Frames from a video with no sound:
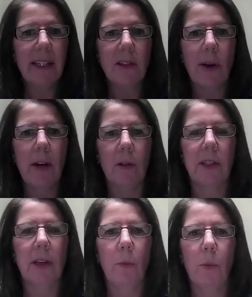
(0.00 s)
So it looks
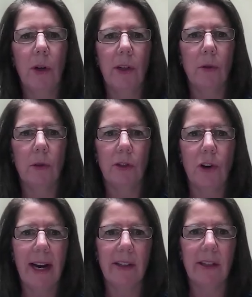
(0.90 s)
at what are your
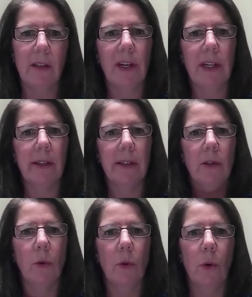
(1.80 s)
detractors versus
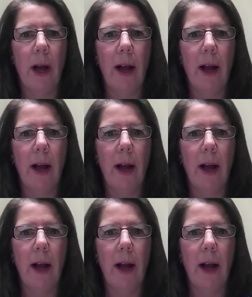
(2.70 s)
your